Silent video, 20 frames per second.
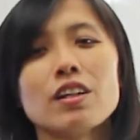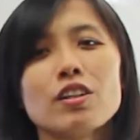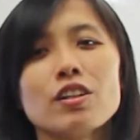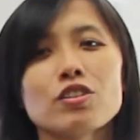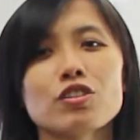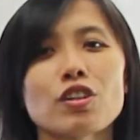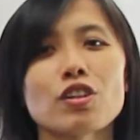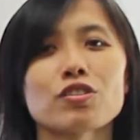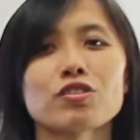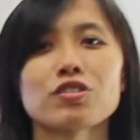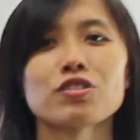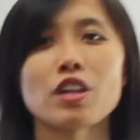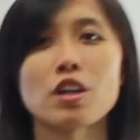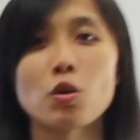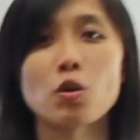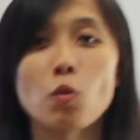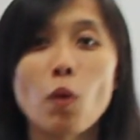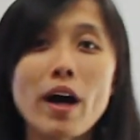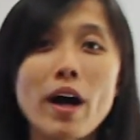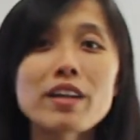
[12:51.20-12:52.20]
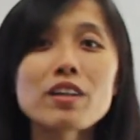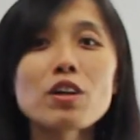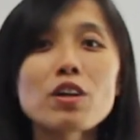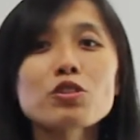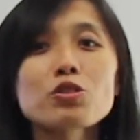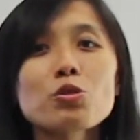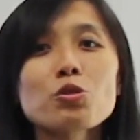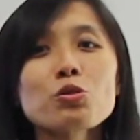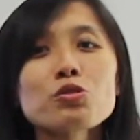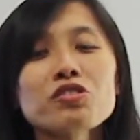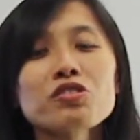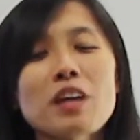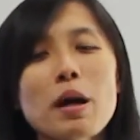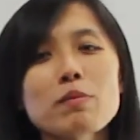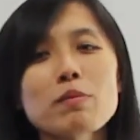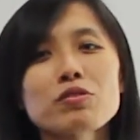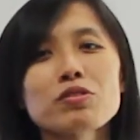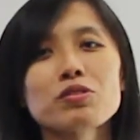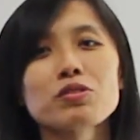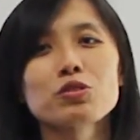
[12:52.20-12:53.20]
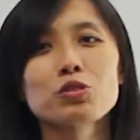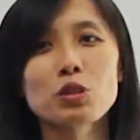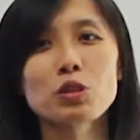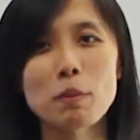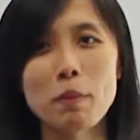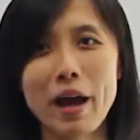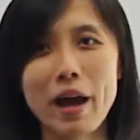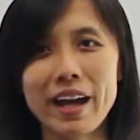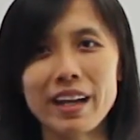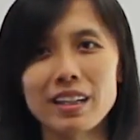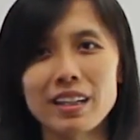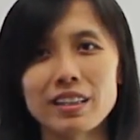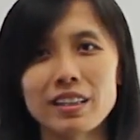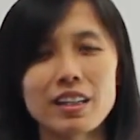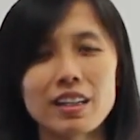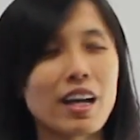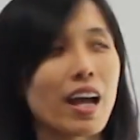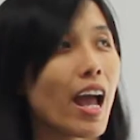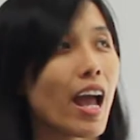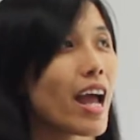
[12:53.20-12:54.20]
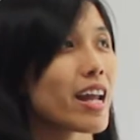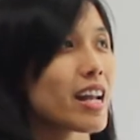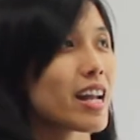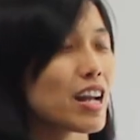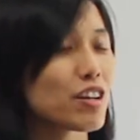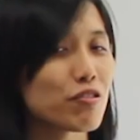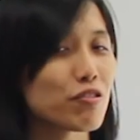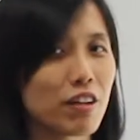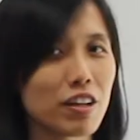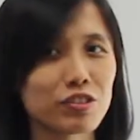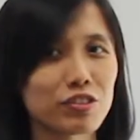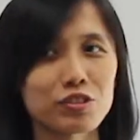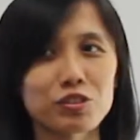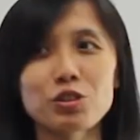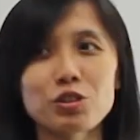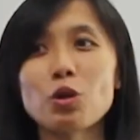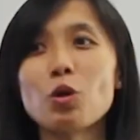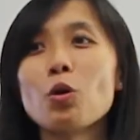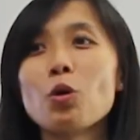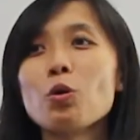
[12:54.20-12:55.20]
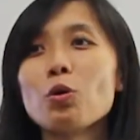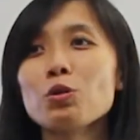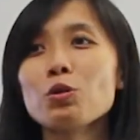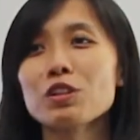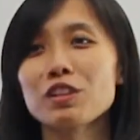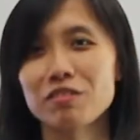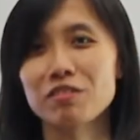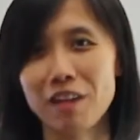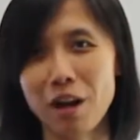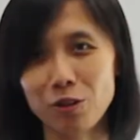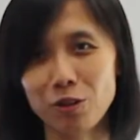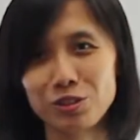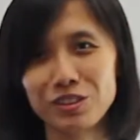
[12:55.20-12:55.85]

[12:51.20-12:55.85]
just take 1 or 2 steps to the back and address the whole crowd.